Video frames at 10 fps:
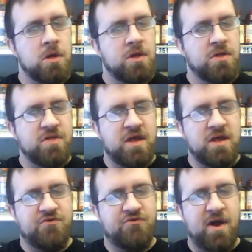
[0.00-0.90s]
They
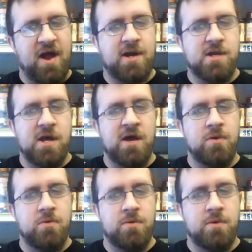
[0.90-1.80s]
track
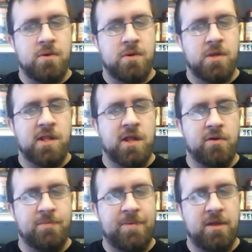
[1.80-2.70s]
down
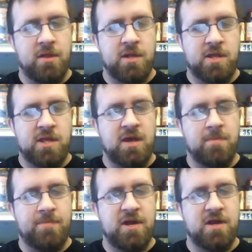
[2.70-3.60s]
Sarah Palin's
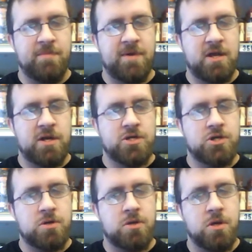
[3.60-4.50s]
campaign
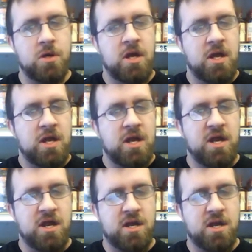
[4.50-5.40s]
manager
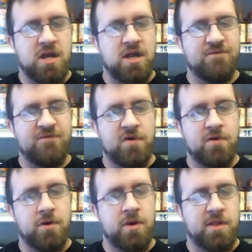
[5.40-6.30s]
and give
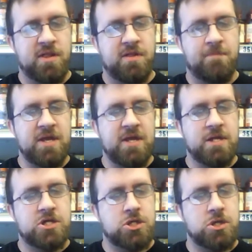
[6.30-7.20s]
her a
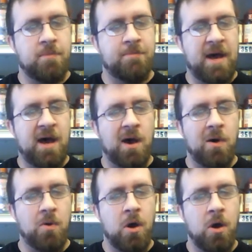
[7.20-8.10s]
speech
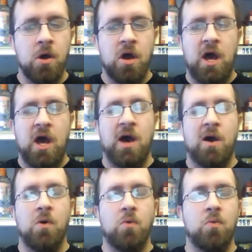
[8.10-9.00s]
about
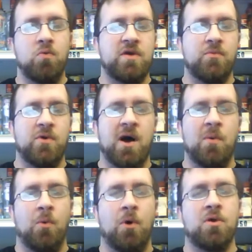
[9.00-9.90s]
how they
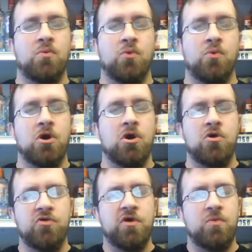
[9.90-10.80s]
want one
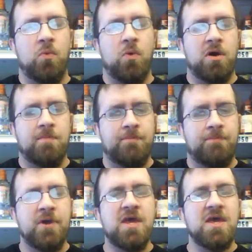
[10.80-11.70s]
world and one
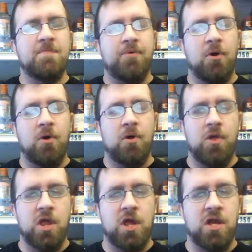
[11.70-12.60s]

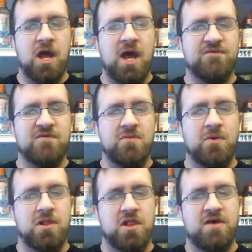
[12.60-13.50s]
people and
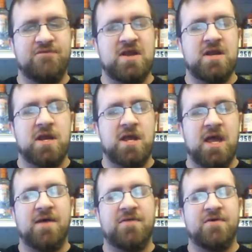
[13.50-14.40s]
everyone living
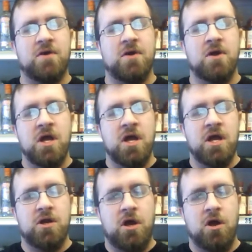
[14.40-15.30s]
together
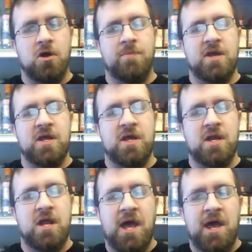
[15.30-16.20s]
in harmony and
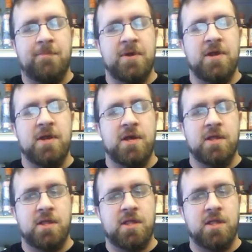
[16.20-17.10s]

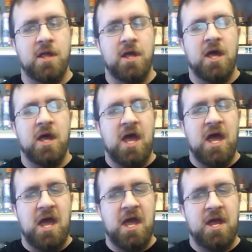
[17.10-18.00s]
happiness.
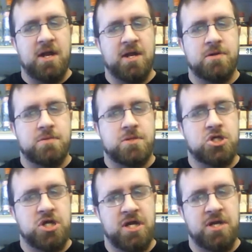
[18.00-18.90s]
And
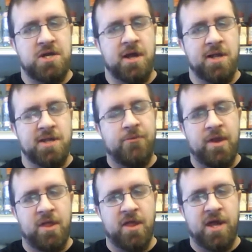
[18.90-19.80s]
she doesn't
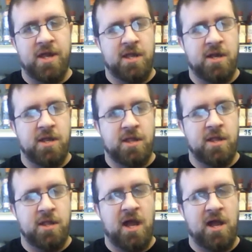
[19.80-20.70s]
realize that this
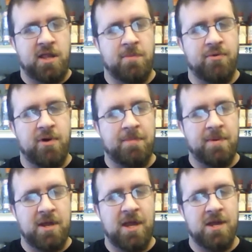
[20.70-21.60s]
is Nazi
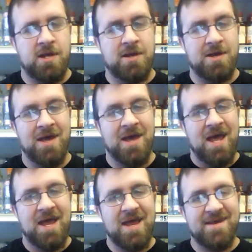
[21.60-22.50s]
propaganda
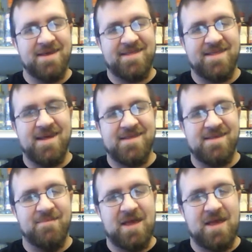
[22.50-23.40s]
and decides
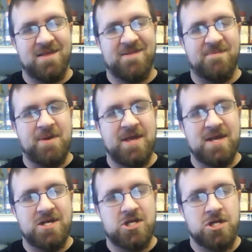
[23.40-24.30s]
to make the
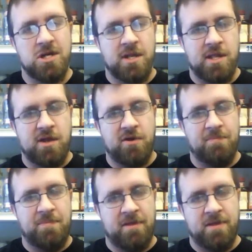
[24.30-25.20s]
speech Sarah
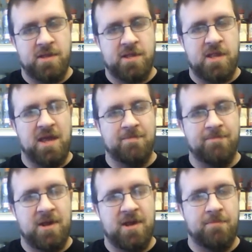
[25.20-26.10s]
Palin's
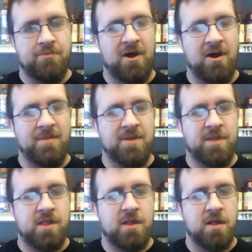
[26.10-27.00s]
campaign promise.